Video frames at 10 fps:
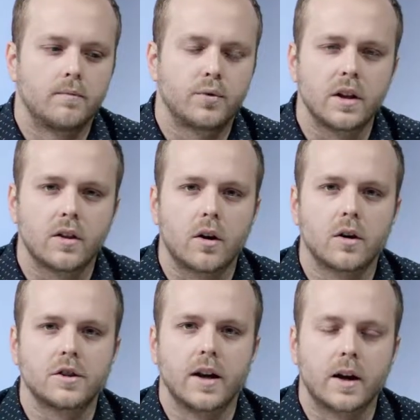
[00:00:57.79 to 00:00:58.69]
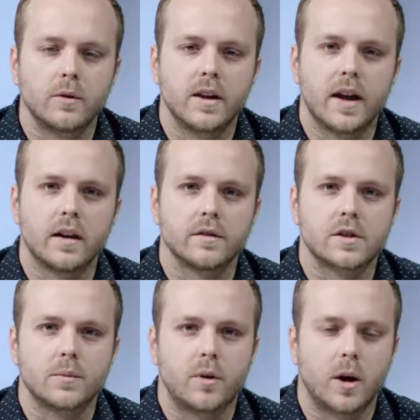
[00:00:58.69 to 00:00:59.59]
pretty large equity
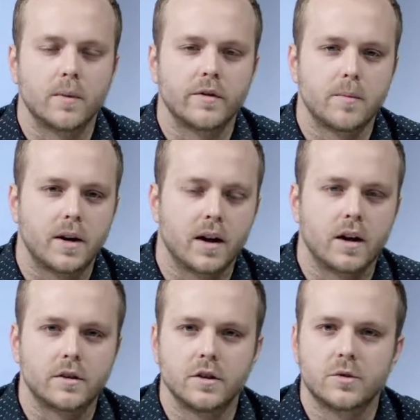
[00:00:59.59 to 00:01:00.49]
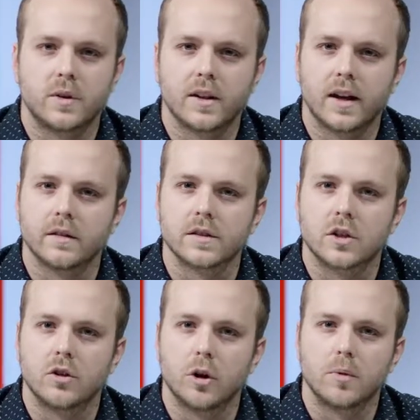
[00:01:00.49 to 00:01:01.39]
analyst department of about 120 analysts
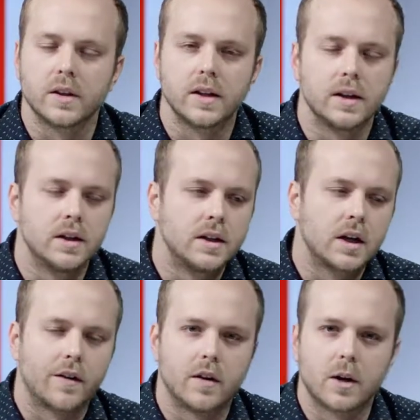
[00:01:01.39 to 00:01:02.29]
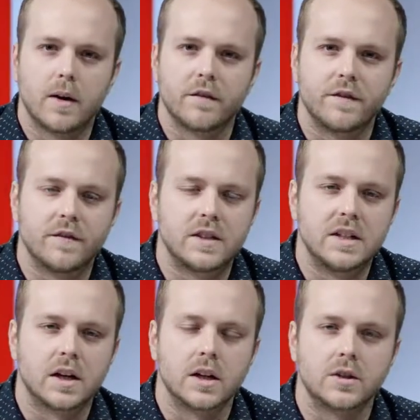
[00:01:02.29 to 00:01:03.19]
globally, covering about
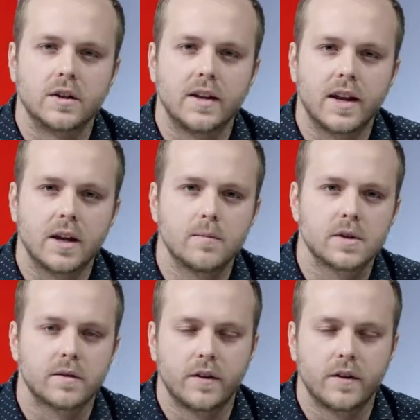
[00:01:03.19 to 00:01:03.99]
1,500 names,